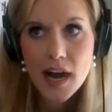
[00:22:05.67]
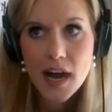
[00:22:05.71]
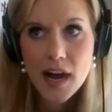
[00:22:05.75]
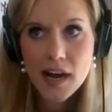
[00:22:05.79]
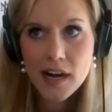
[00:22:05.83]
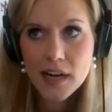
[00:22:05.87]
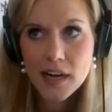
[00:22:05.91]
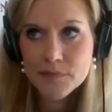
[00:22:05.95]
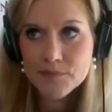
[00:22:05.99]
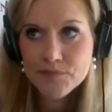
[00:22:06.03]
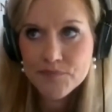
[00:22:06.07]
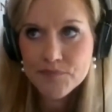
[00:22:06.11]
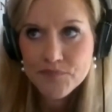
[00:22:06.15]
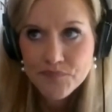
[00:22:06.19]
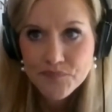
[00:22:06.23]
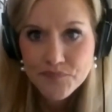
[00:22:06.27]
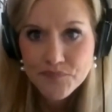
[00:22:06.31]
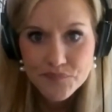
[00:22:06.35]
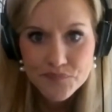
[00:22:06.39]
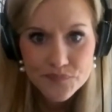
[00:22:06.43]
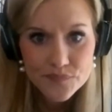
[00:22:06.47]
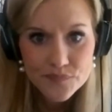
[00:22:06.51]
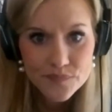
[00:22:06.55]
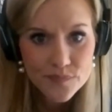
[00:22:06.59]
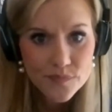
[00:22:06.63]
Um,
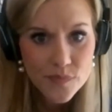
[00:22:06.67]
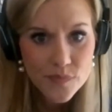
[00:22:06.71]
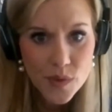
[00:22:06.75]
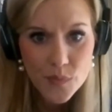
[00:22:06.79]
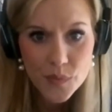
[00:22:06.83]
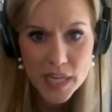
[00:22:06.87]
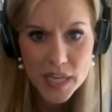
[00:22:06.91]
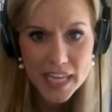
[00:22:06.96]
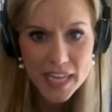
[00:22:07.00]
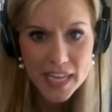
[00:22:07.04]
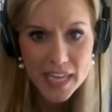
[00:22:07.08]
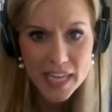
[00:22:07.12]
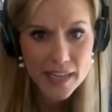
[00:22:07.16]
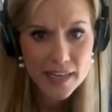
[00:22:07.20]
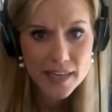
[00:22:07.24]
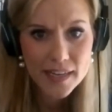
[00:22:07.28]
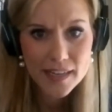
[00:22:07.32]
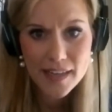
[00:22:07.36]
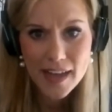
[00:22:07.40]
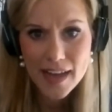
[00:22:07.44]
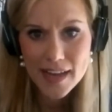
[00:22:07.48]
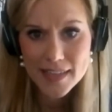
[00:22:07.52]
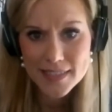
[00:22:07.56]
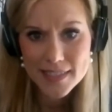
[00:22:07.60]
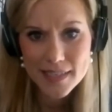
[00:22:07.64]
we can't
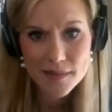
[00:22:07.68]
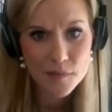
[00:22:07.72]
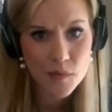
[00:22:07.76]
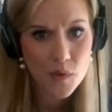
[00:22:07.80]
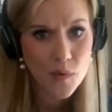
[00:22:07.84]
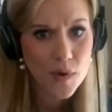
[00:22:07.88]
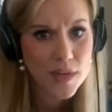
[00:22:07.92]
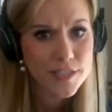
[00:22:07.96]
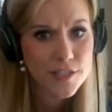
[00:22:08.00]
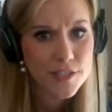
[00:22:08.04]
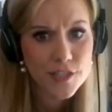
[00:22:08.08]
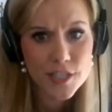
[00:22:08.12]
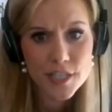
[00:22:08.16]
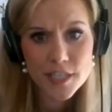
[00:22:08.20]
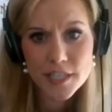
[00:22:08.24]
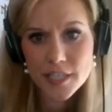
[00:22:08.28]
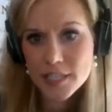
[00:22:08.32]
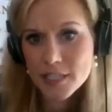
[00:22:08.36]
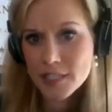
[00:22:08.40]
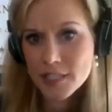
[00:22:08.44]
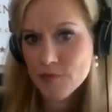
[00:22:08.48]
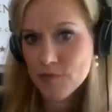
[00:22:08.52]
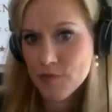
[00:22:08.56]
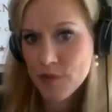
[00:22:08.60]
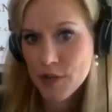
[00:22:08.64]
ask him
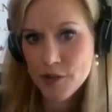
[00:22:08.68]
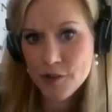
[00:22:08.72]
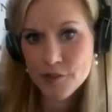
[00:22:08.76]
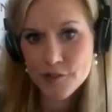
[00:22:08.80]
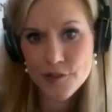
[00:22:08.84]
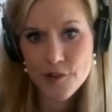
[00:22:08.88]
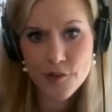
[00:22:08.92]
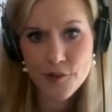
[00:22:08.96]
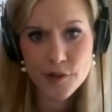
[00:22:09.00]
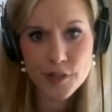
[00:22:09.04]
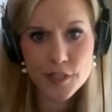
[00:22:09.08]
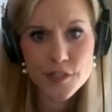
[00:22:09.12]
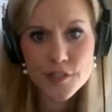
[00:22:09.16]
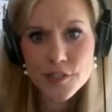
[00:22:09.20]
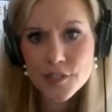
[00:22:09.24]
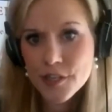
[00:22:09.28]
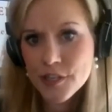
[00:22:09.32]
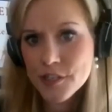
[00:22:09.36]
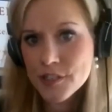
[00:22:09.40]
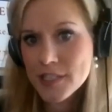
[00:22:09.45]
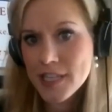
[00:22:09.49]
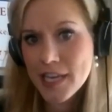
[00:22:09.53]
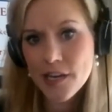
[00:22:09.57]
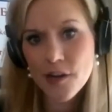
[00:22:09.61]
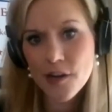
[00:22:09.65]
questions there's no
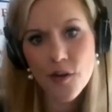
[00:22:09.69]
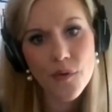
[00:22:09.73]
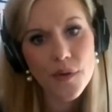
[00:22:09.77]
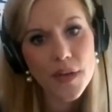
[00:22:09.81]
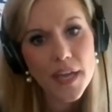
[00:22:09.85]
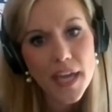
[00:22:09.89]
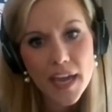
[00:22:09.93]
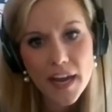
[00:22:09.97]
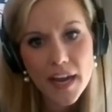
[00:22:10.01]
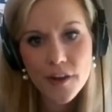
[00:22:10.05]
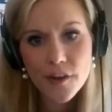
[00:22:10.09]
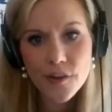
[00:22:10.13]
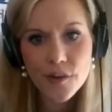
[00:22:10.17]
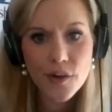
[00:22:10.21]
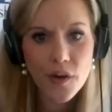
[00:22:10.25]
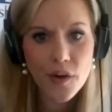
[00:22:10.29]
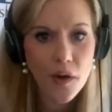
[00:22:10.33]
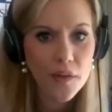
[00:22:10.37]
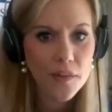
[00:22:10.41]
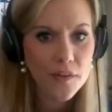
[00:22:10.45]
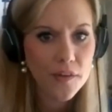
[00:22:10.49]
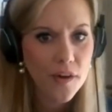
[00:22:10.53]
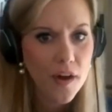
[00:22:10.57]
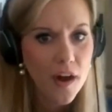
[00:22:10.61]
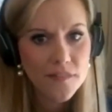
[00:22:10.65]
concerns they don't care you
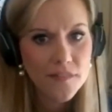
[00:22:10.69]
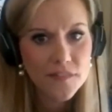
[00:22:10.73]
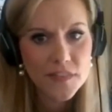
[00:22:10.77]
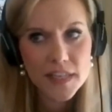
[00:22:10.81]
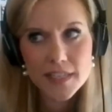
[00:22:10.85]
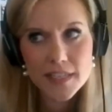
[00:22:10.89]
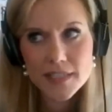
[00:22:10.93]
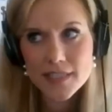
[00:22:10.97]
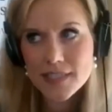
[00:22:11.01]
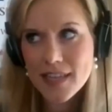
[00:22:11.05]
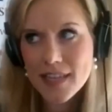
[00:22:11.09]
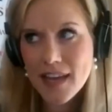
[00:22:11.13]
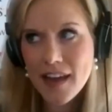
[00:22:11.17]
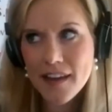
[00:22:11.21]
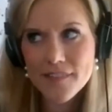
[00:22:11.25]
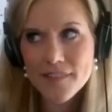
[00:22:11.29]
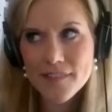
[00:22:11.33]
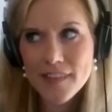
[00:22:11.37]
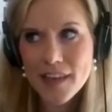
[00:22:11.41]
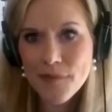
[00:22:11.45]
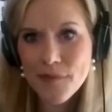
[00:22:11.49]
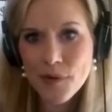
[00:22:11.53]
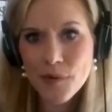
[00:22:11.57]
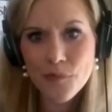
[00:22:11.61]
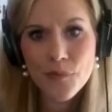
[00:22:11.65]
call their office I,
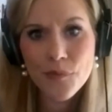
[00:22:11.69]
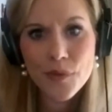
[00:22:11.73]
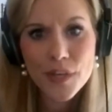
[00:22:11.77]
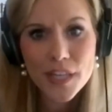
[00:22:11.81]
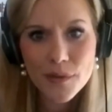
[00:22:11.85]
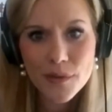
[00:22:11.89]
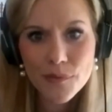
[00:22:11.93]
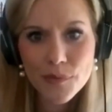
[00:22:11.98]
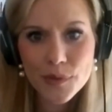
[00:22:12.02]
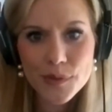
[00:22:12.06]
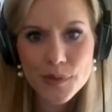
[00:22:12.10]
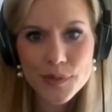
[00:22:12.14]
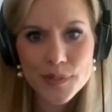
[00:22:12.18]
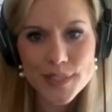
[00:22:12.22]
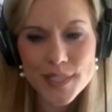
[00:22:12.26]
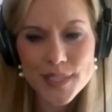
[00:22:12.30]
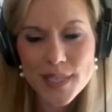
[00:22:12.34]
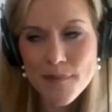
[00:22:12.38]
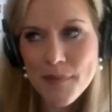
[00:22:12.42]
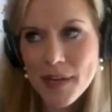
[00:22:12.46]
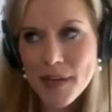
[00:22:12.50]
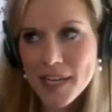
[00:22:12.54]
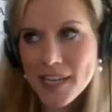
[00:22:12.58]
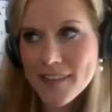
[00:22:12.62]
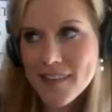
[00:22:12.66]
they were really rude to
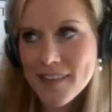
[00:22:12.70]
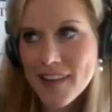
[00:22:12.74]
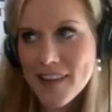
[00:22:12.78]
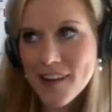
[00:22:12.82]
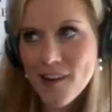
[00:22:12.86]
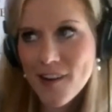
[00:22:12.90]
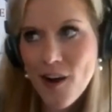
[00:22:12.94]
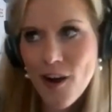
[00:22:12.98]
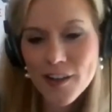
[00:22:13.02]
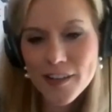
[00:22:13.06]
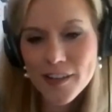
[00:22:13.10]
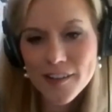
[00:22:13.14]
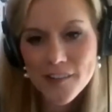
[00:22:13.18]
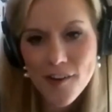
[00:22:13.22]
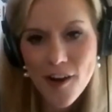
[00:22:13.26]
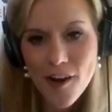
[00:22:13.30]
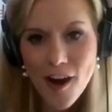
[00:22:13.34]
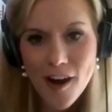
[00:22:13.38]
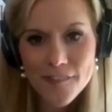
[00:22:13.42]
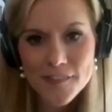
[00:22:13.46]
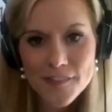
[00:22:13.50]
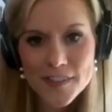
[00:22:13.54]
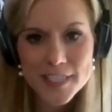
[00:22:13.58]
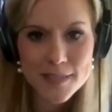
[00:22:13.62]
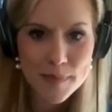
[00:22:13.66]
somebody that called in the
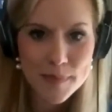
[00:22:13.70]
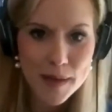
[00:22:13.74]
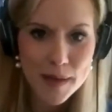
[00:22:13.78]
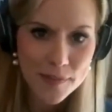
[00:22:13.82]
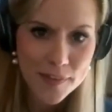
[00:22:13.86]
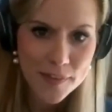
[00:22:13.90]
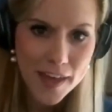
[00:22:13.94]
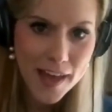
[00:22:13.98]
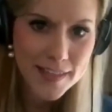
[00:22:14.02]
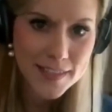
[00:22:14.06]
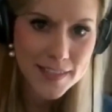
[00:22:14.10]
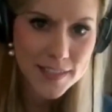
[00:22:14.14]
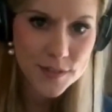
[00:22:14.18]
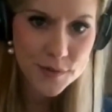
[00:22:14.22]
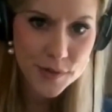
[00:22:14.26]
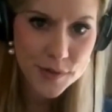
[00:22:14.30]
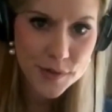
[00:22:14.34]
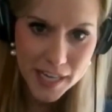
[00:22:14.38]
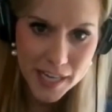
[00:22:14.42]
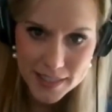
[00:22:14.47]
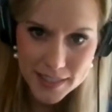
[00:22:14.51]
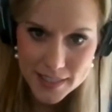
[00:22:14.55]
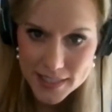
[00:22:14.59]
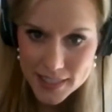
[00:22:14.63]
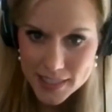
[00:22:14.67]
office about the
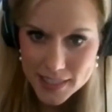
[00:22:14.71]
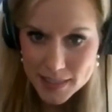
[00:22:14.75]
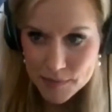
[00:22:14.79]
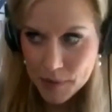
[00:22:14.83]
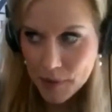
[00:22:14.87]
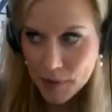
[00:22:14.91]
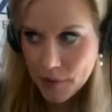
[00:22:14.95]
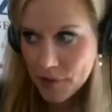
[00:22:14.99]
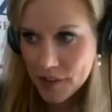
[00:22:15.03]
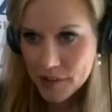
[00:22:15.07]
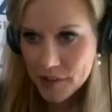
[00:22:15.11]
s386 bill that